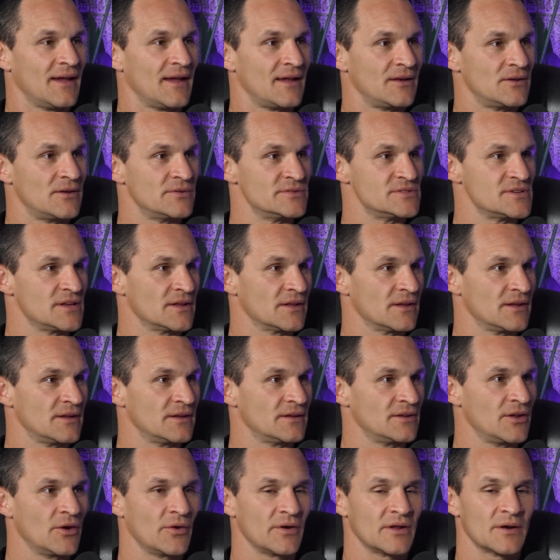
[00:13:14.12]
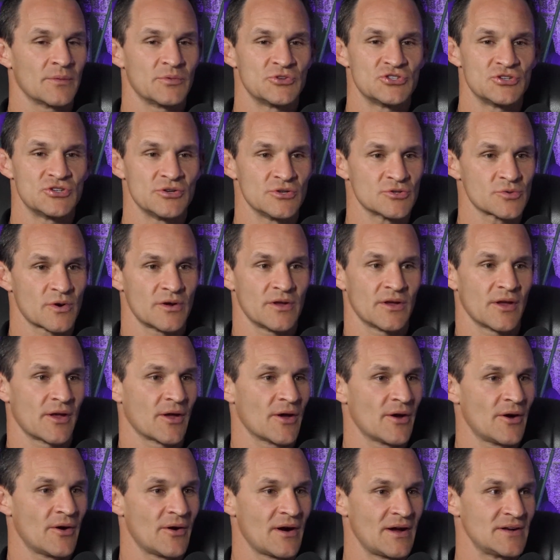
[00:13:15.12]
And New Zealand, you don't get to choose where you
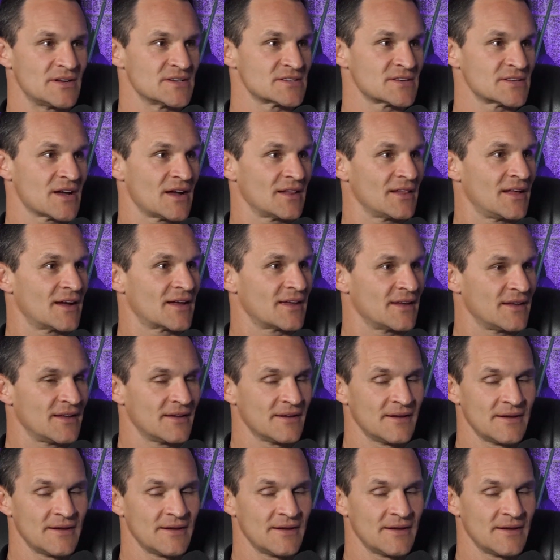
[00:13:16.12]
go. I just got lucky.